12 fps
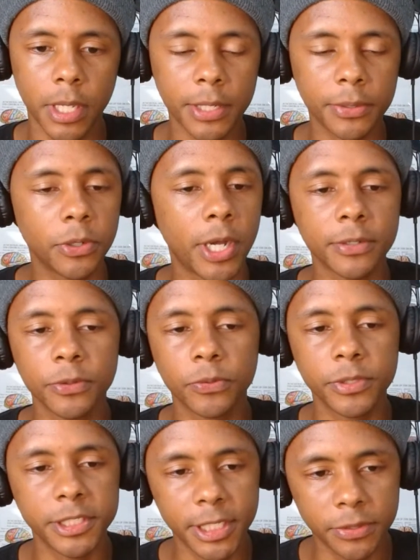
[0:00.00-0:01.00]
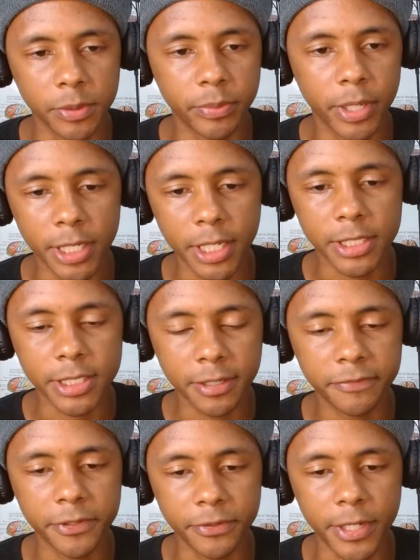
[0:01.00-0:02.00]
I don't know what to say on the podcast. I'll
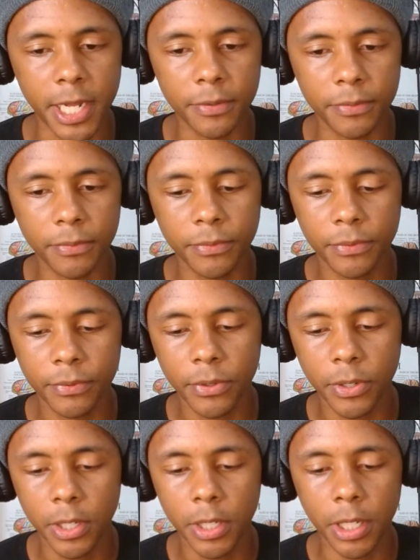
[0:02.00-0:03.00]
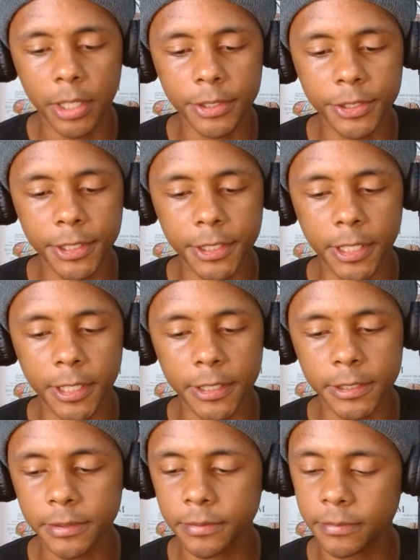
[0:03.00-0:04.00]
figure it out. A good
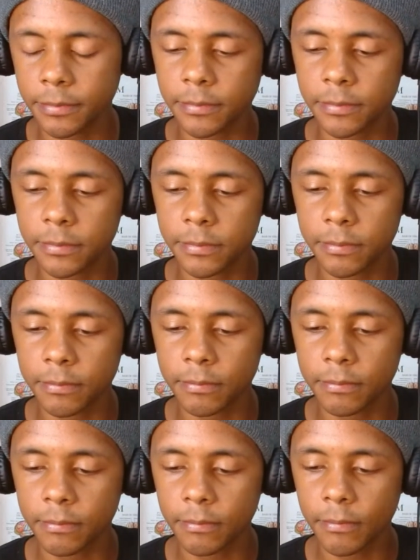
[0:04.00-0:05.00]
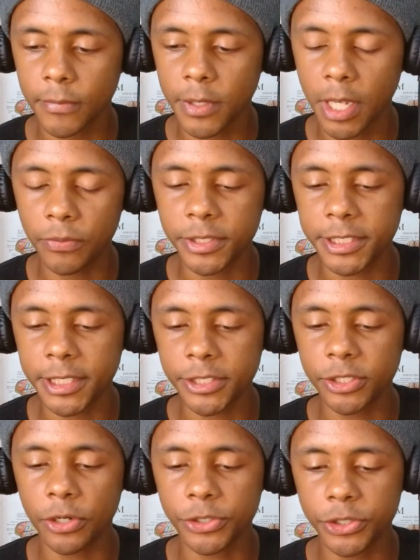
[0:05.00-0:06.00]
I want to say
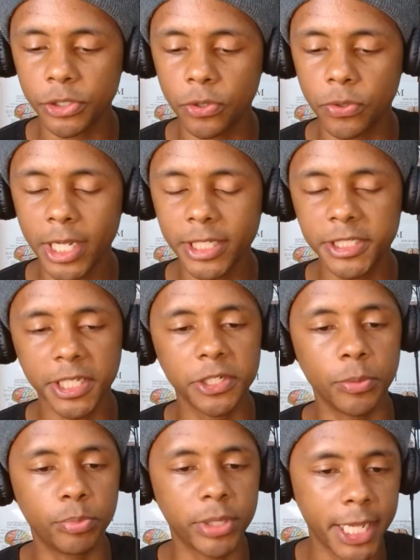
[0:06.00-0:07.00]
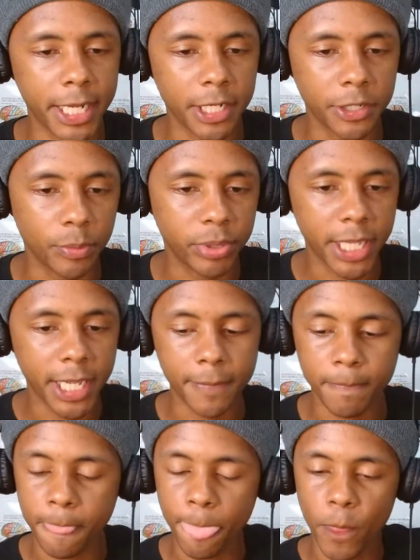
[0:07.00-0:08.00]
talk show. I just said a good plan.